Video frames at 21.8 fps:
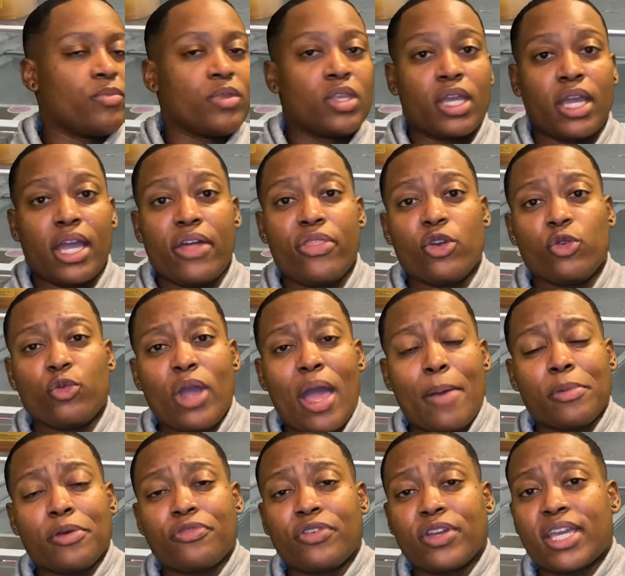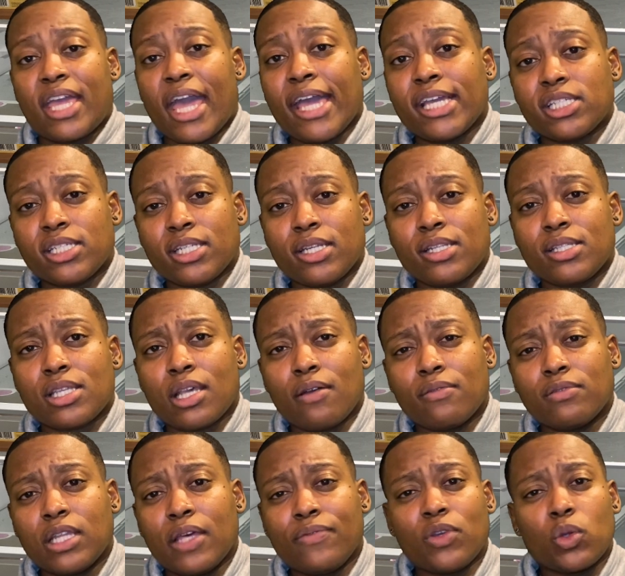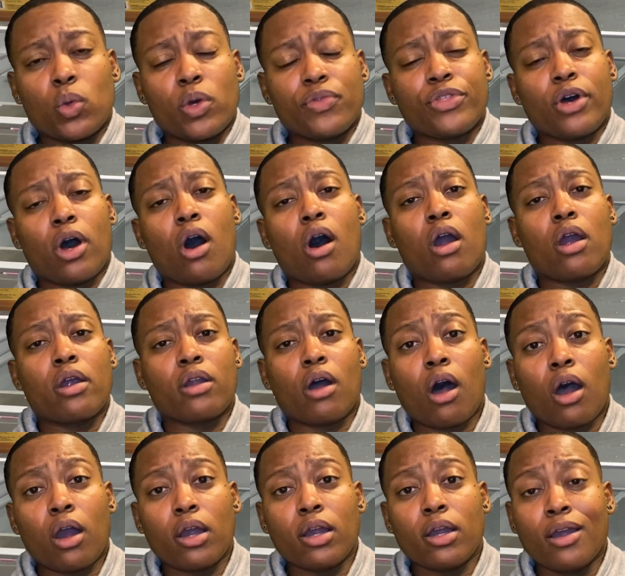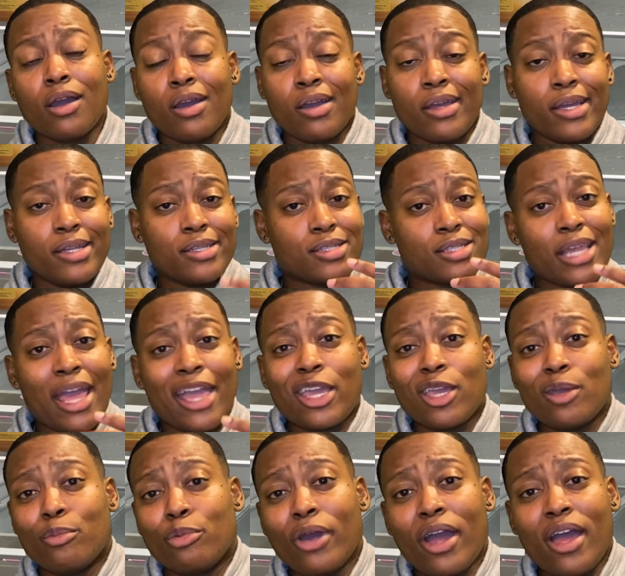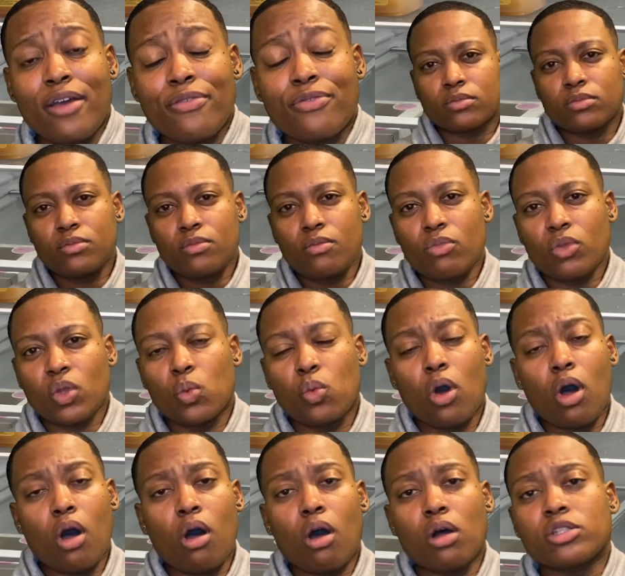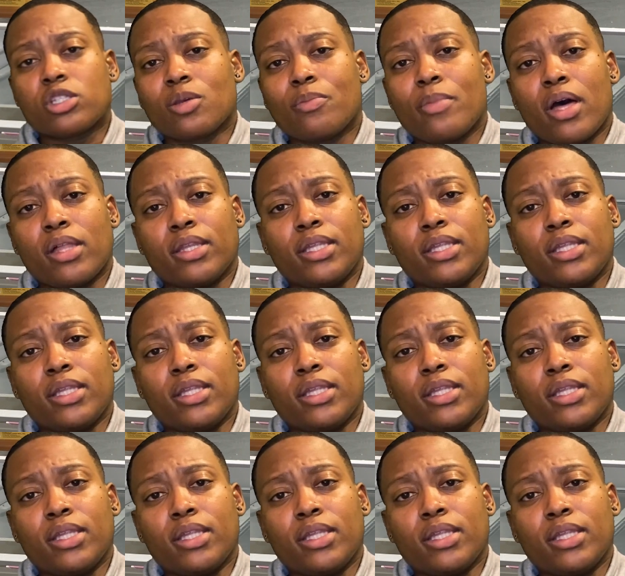And the ramifications of living with a hard heart and stanky breath will ultimately